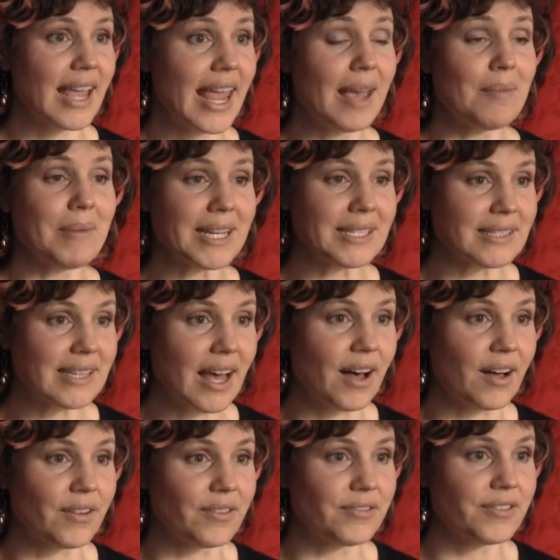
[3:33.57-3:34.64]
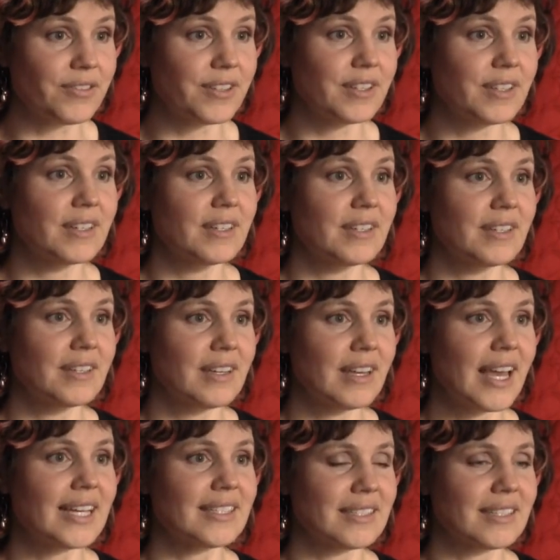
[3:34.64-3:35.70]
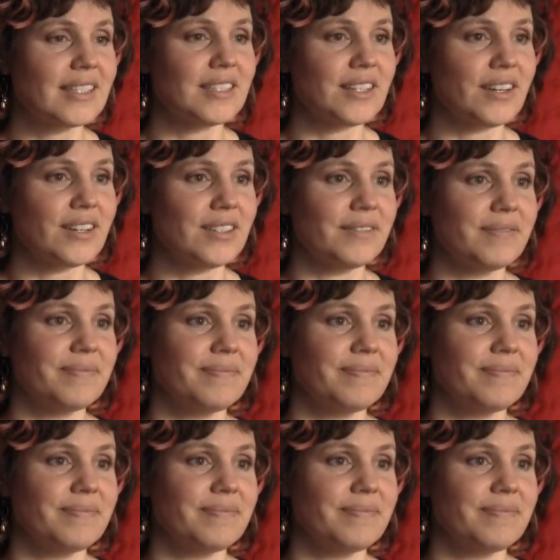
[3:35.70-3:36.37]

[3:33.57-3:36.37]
and myself as an adult.